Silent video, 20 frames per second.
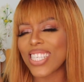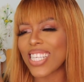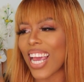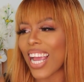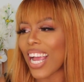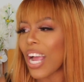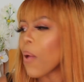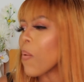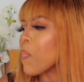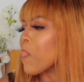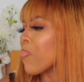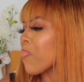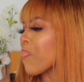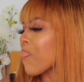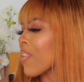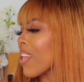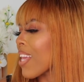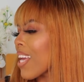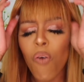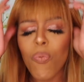Like,
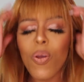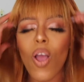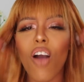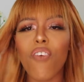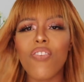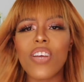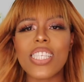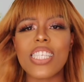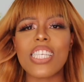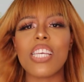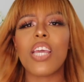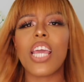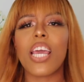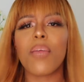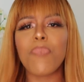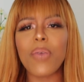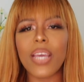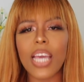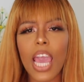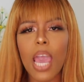we obviously, it
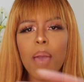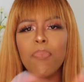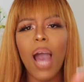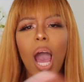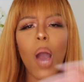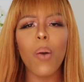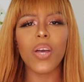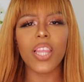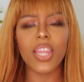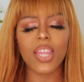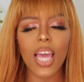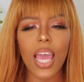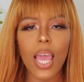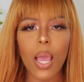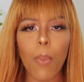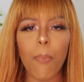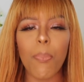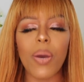became our thing,